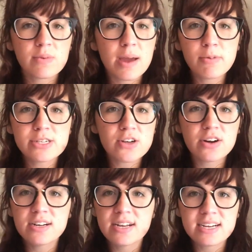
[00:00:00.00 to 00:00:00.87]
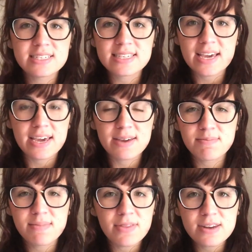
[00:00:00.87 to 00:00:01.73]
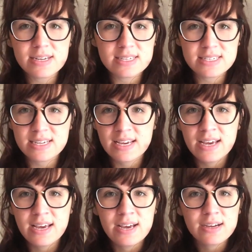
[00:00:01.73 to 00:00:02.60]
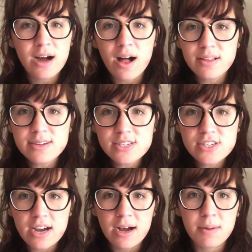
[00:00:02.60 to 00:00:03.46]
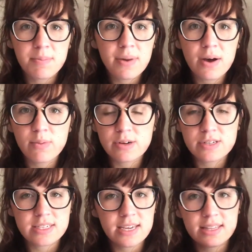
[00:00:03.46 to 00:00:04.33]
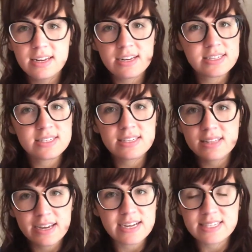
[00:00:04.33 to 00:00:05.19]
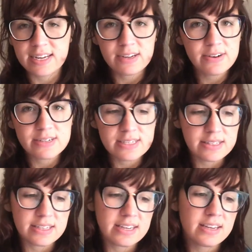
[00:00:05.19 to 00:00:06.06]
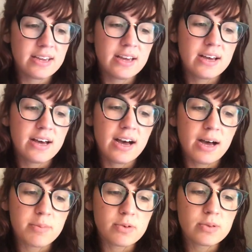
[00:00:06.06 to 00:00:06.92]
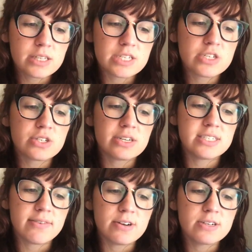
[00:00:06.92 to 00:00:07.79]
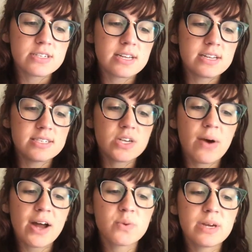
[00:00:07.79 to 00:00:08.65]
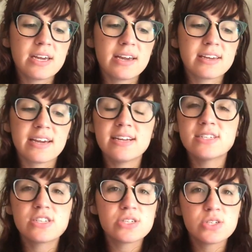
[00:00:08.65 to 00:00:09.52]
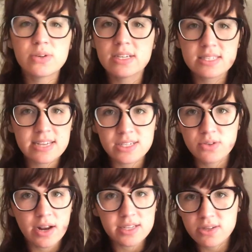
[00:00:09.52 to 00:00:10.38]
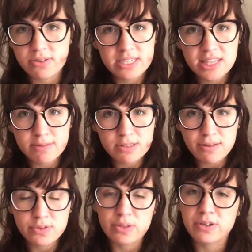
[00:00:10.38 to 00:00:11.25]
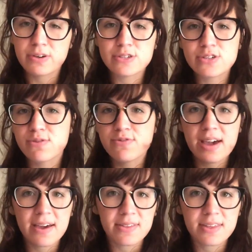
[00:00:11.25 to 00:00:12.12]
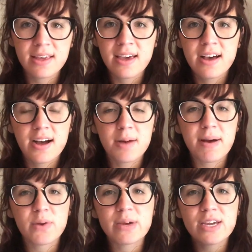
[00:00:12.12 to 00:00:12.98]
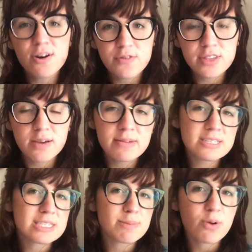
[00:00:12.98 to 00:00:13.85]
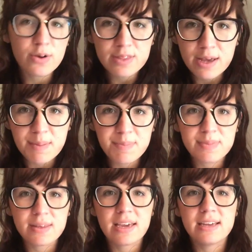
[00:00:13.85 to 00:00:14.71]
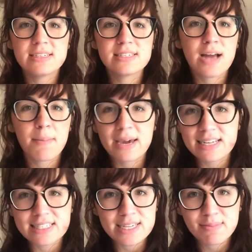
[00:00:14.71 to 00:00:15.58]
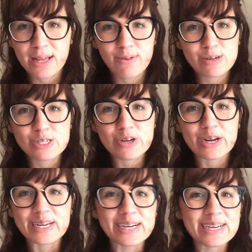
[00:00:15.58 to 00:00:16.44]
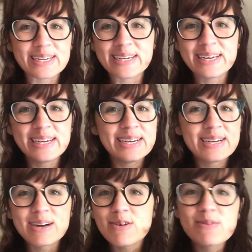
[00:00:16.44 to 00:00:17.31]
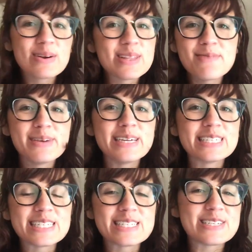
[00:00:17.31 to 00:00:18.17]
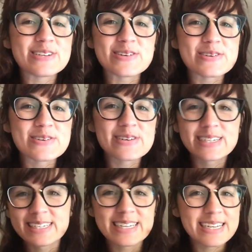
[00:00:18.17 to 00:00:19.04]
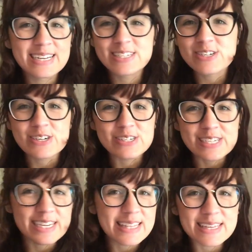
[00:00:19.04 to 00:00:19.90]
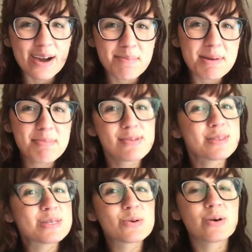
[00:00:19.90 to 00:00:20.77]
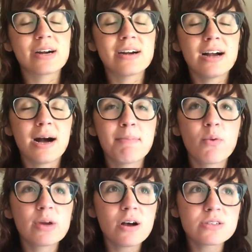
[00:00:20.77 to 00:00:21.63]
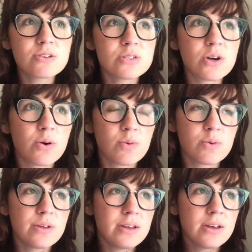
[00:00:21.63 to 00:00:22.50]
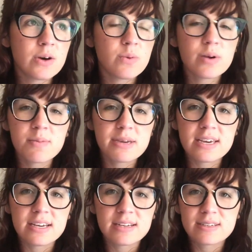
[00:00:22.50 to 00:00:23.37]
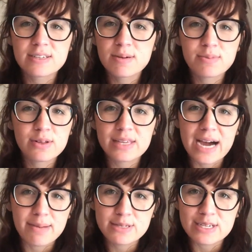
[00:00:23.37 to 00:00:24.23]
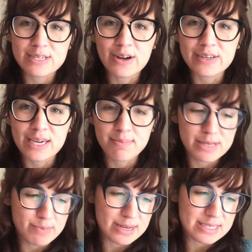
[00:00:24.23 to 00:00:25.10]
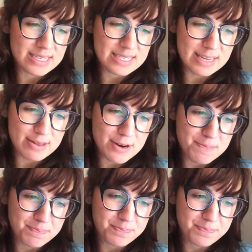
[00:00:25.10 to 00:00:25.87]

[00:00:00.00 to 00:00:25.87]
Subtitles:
Emory started as a Methodist college, but we're seeing that it is, like I said, increasingly religiously diverse. And so how do we engage students that do not associate themselves with the Christian faith? How do we care for them and support them and not make it seem like we're just trying to reel them into a church and get the young people in the door? But we also don't want to be a completely absent on-campus presence either.